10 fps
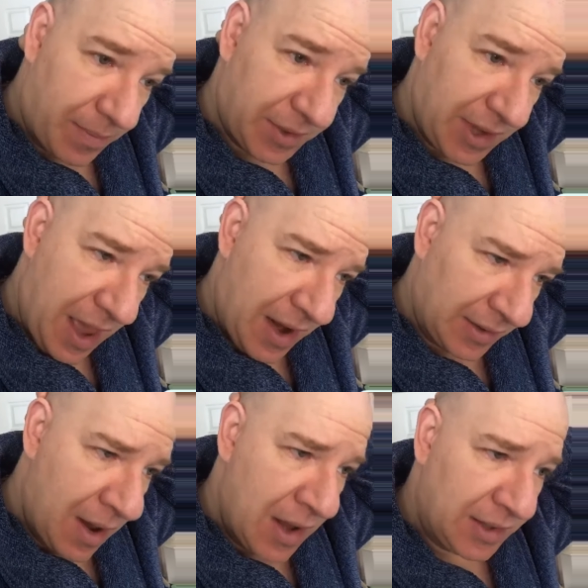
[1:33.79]
I think my
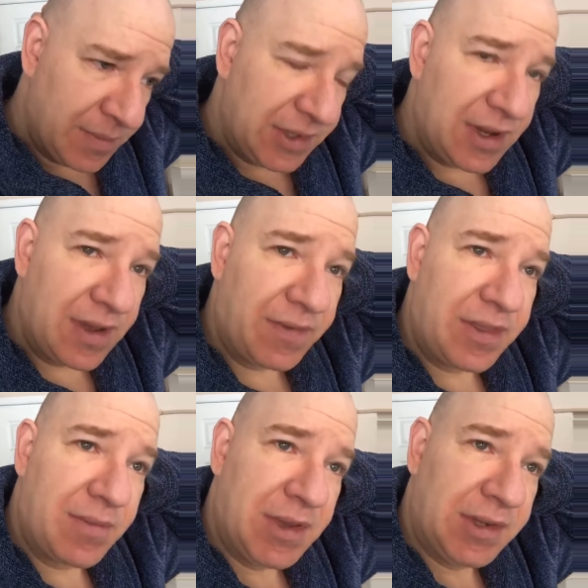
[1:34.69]
sister wanted to come over.